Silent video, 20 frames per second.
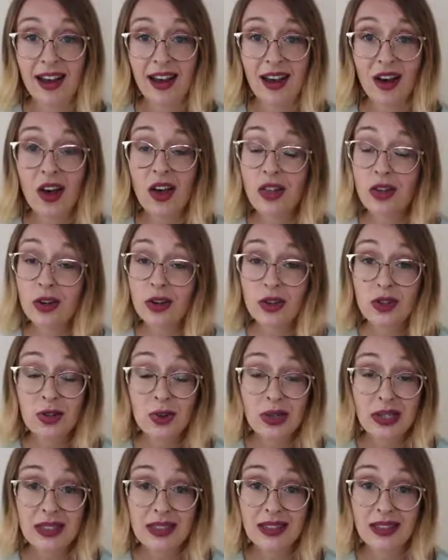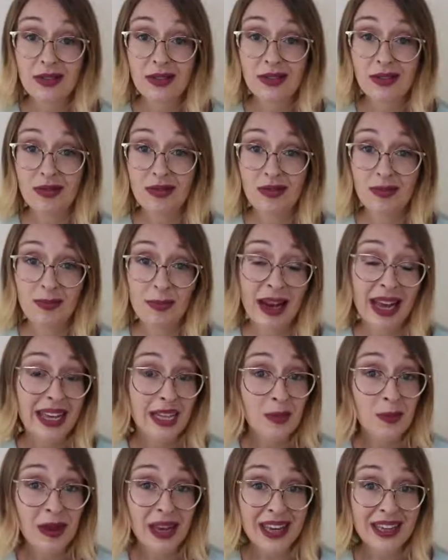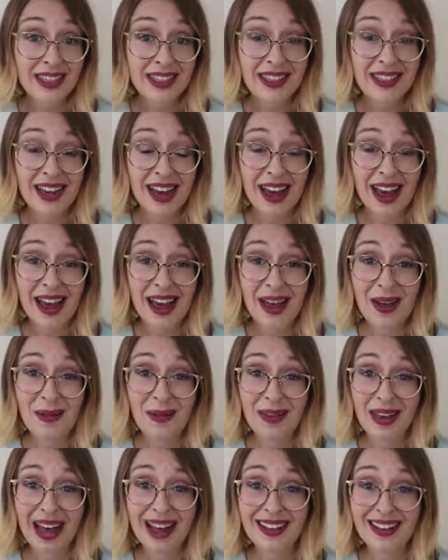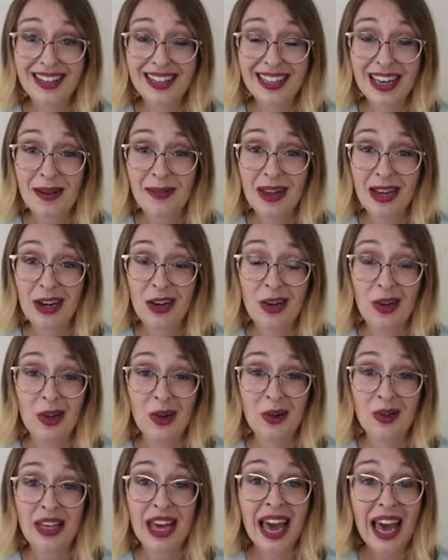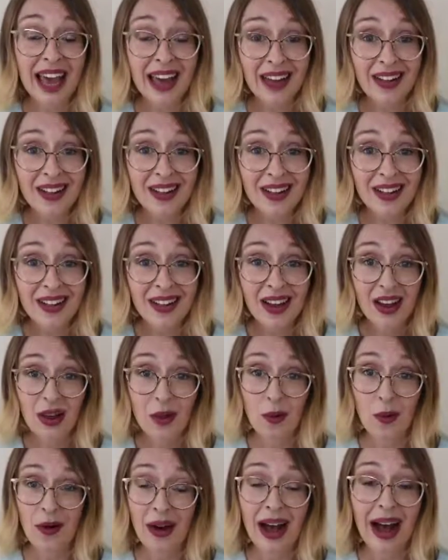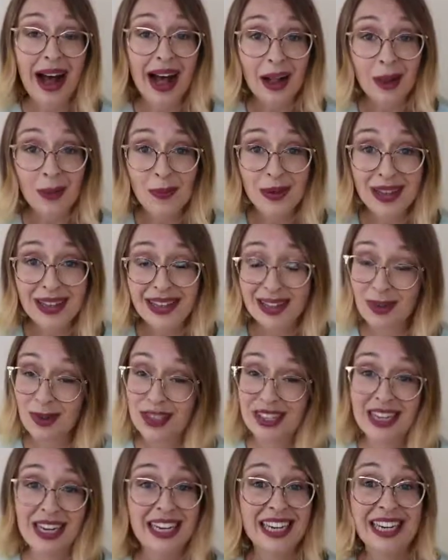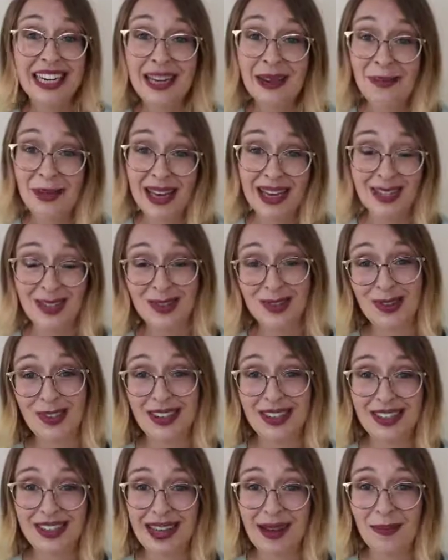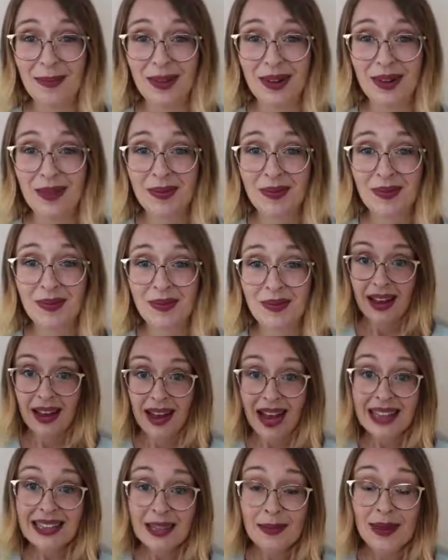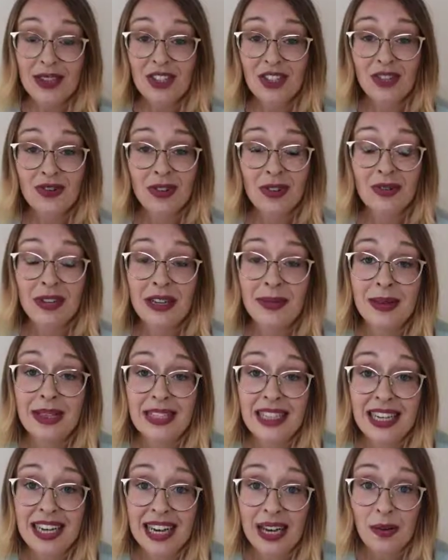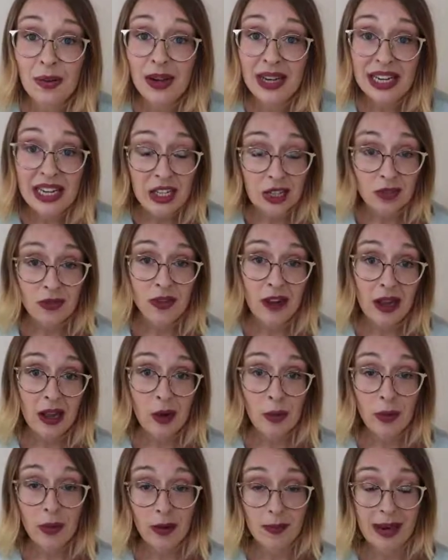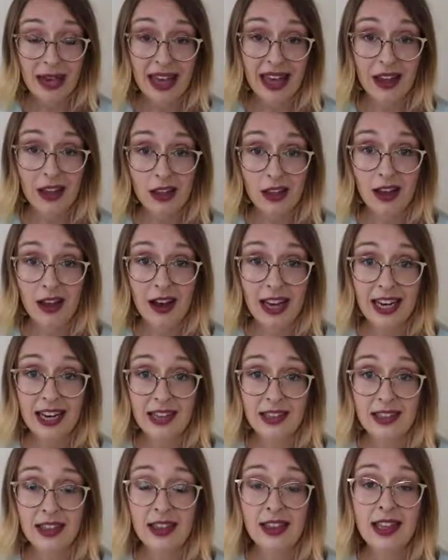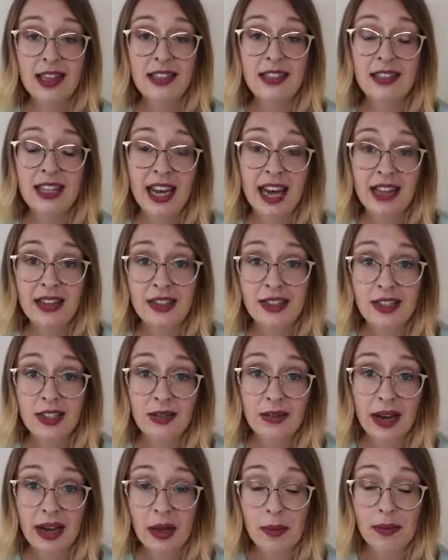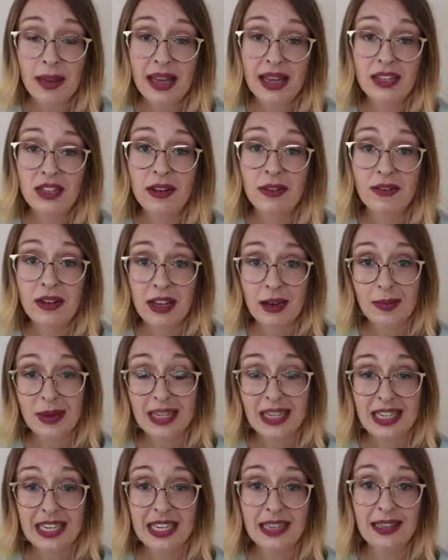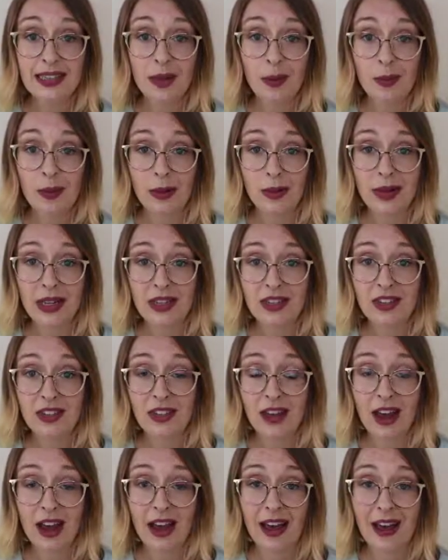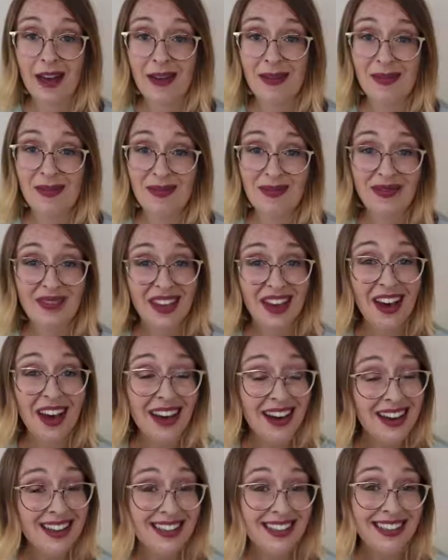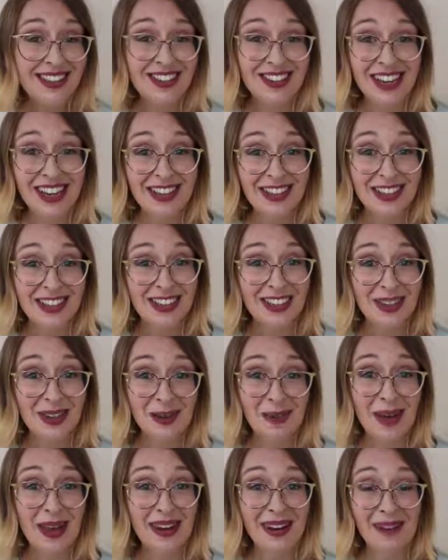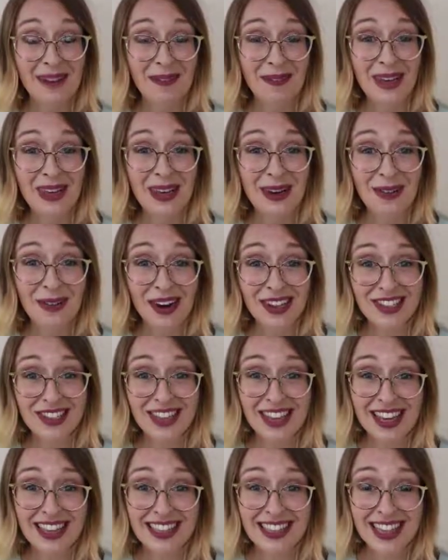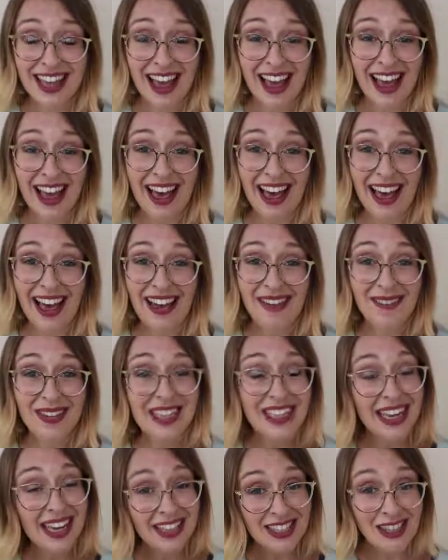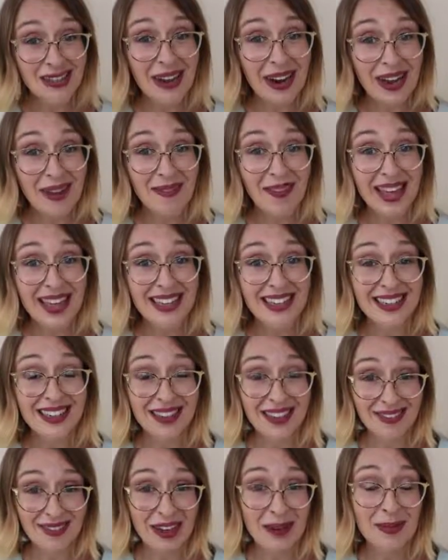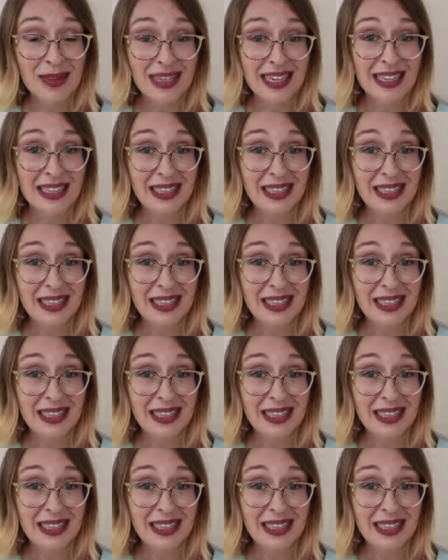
Other good sources of plant based um, calcium include kale or almonds or tahini paste, for example. As I mentioned for vitamin D, we need to follow public health guidance, and this tends to recommend a vitamin D supplement. Um, the guidance is changing, so depending on when you watch this, um, we tend to recommend a vitamin D